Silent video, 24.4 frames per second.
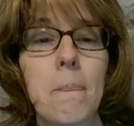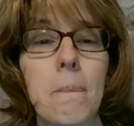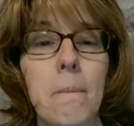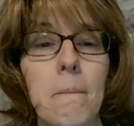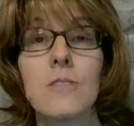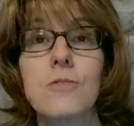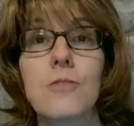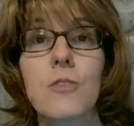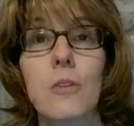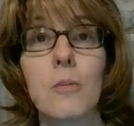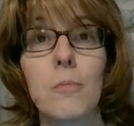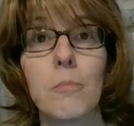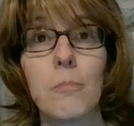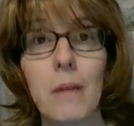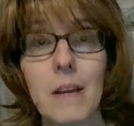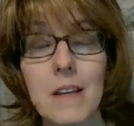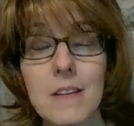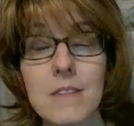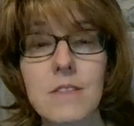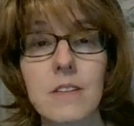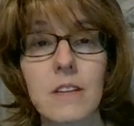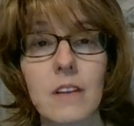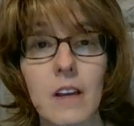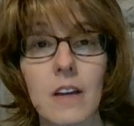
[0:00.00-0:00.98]
So the
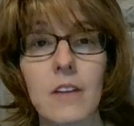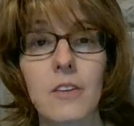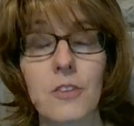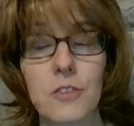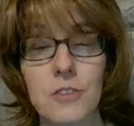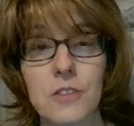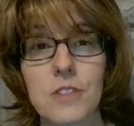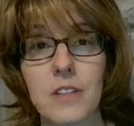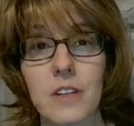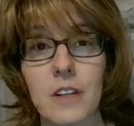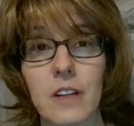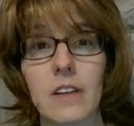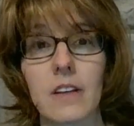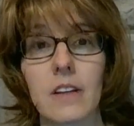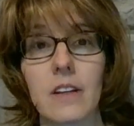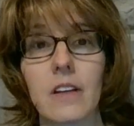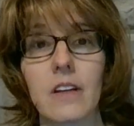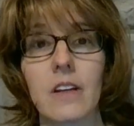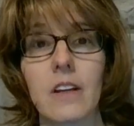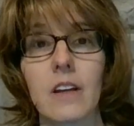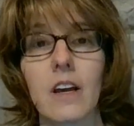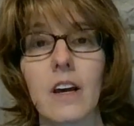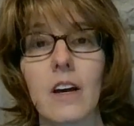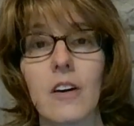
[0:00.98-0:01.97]
basic
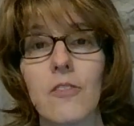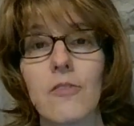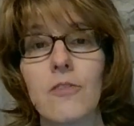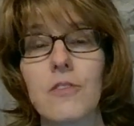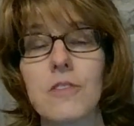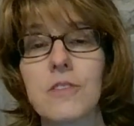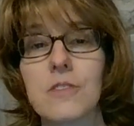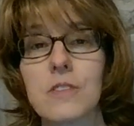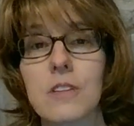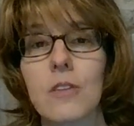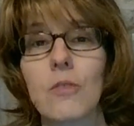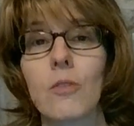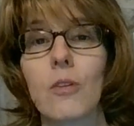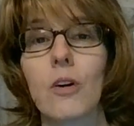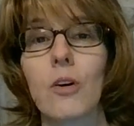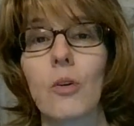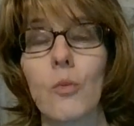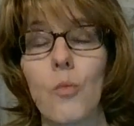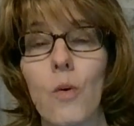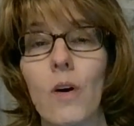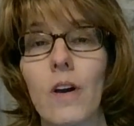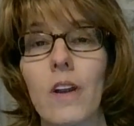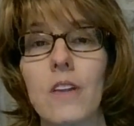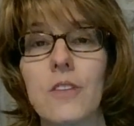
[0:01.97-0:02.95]
understanding of the 0,
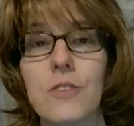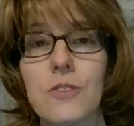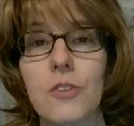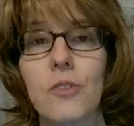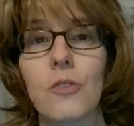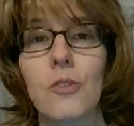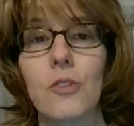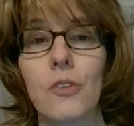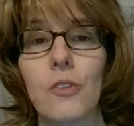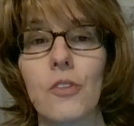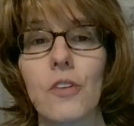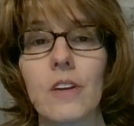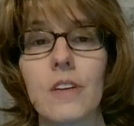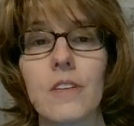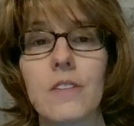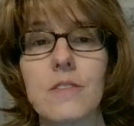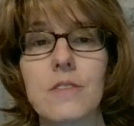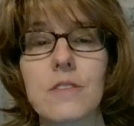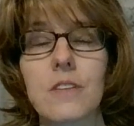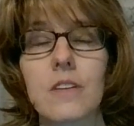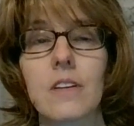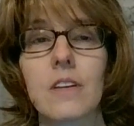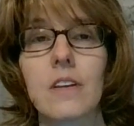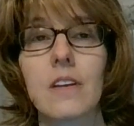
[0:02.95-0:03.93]
1, and 2
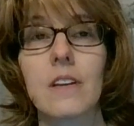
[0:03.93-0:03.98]
degrees,